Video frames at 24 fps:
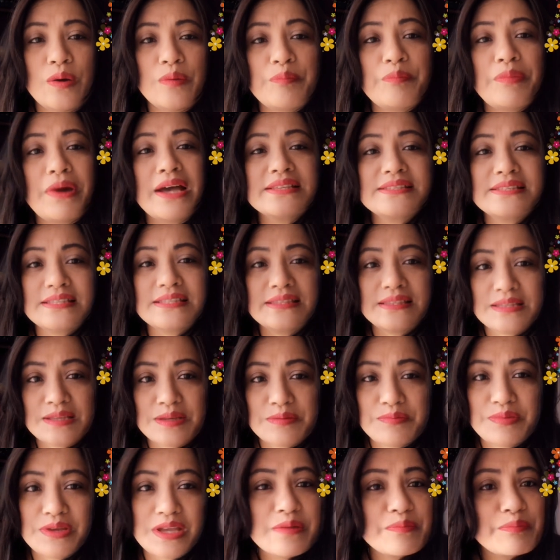positive
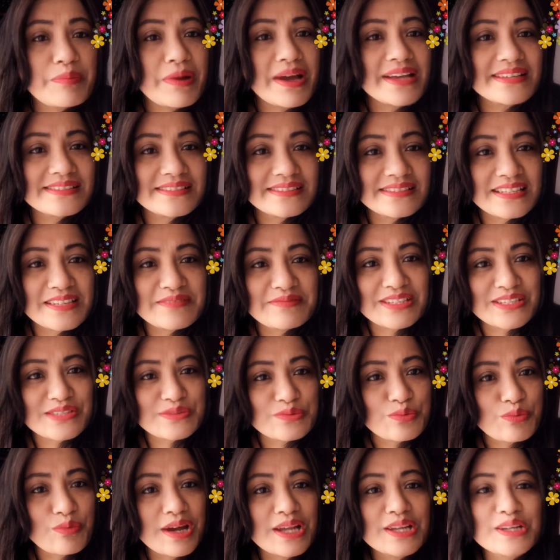being positive is
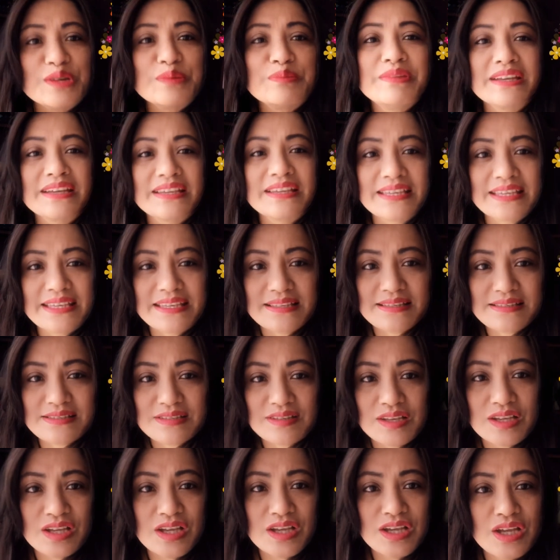one of the keys
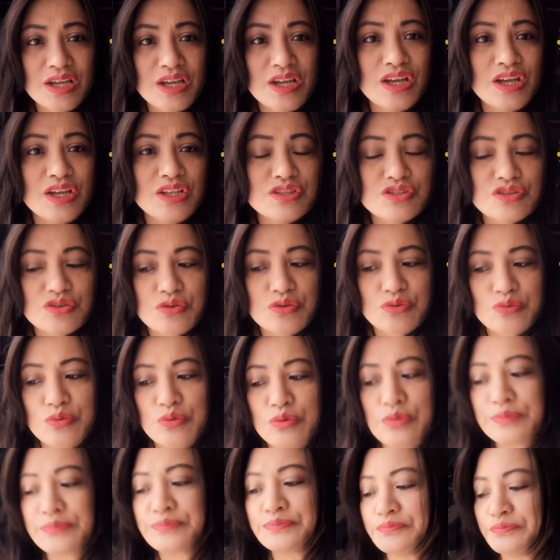
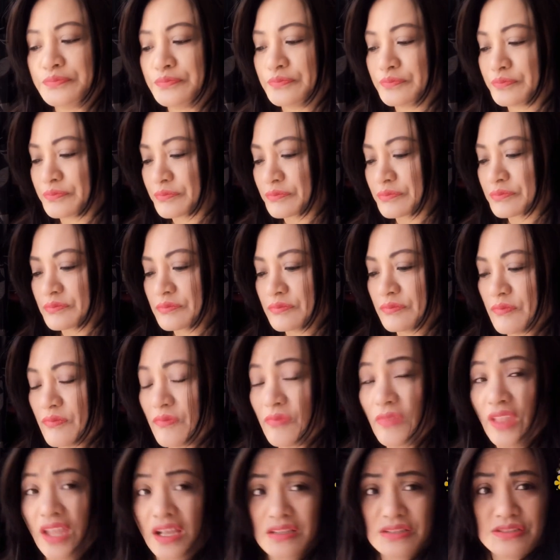to
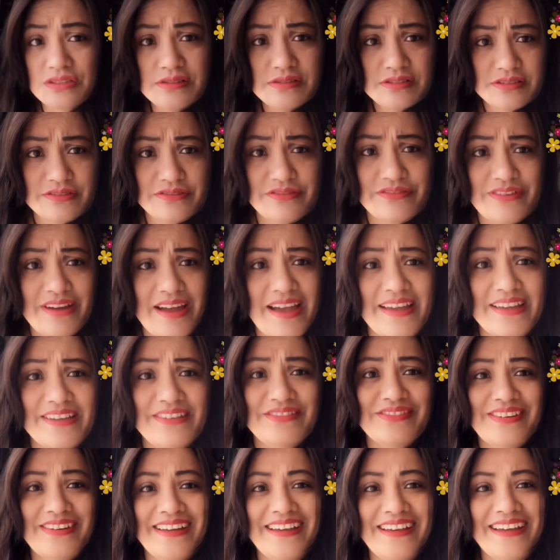to
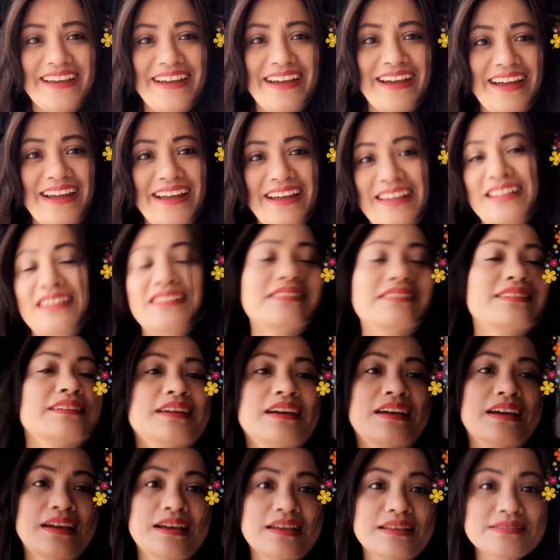survive and
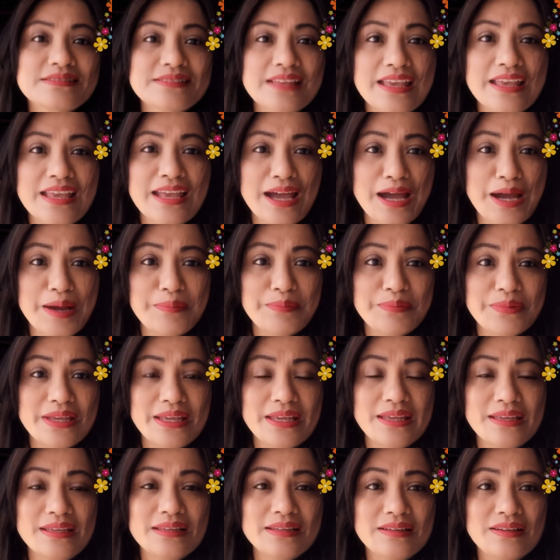stay
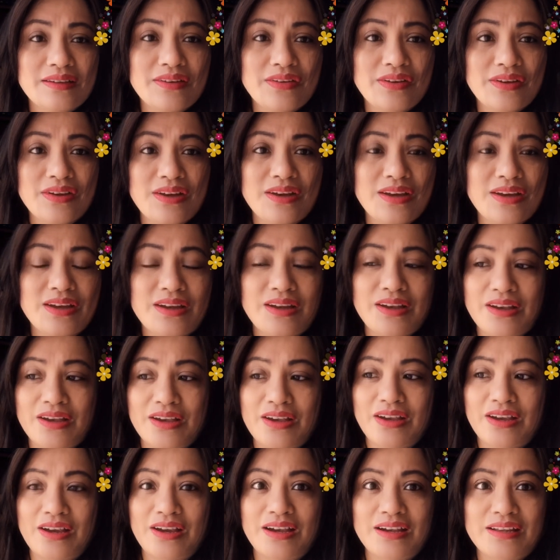happy
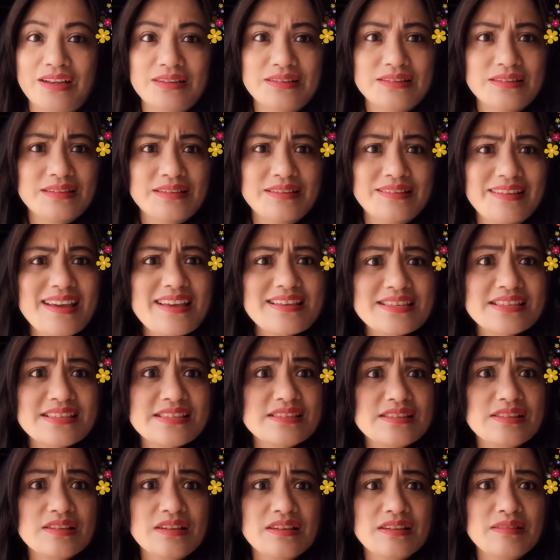and
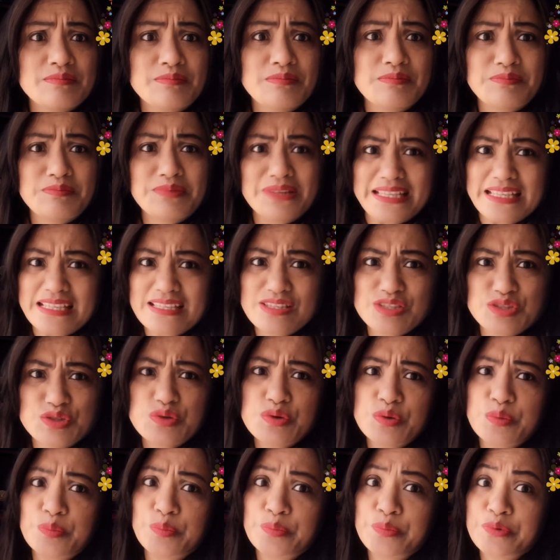yes please
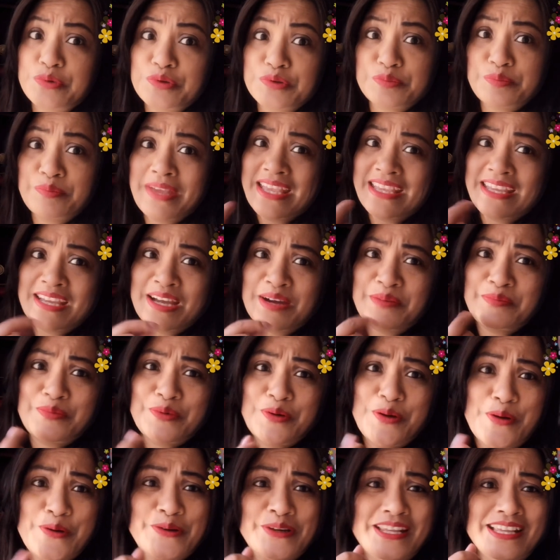do put makeup
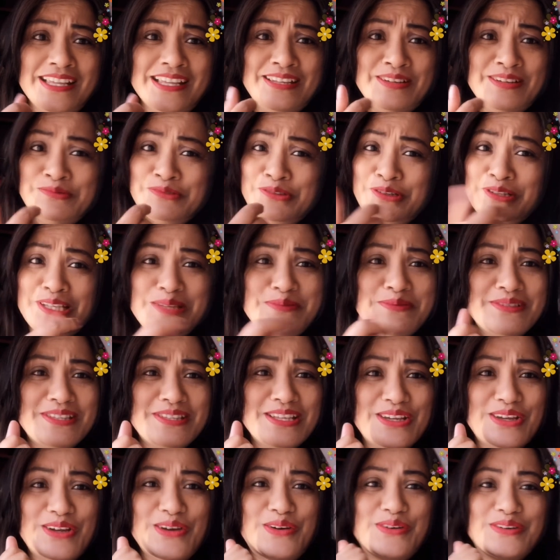on put
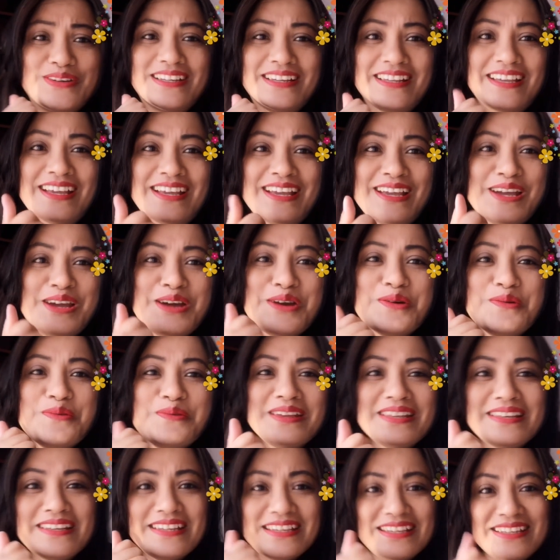lipstick on
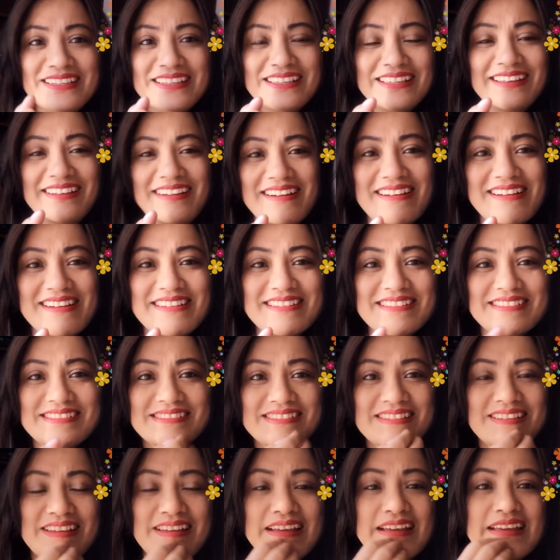we need it guys
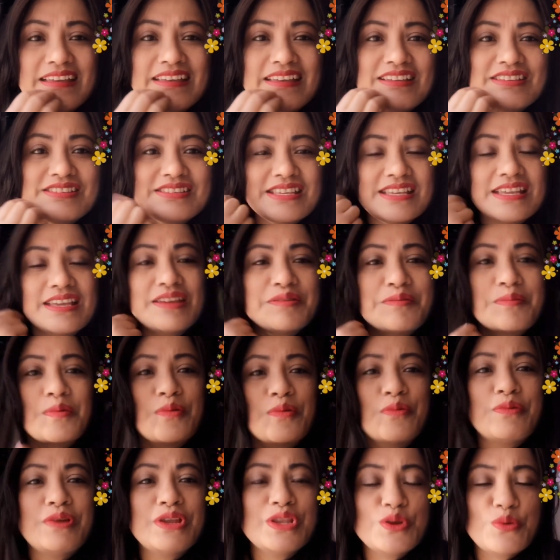you see
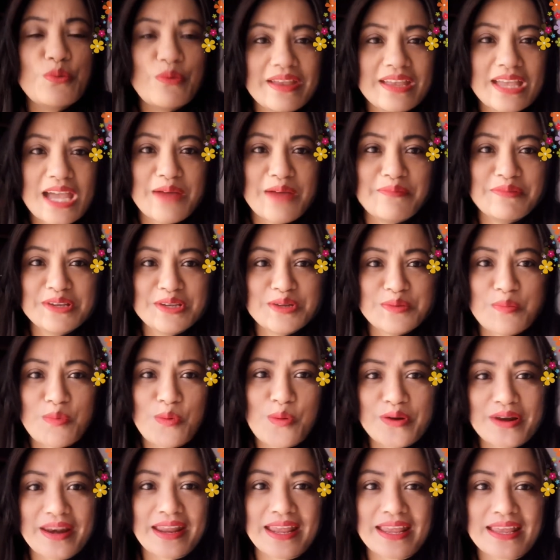when you wake up in the
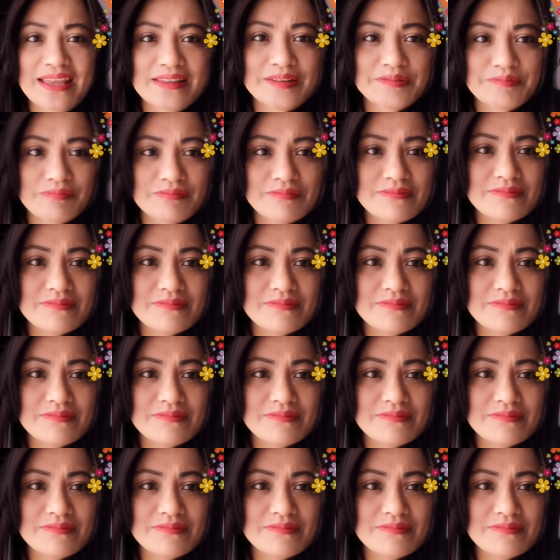morning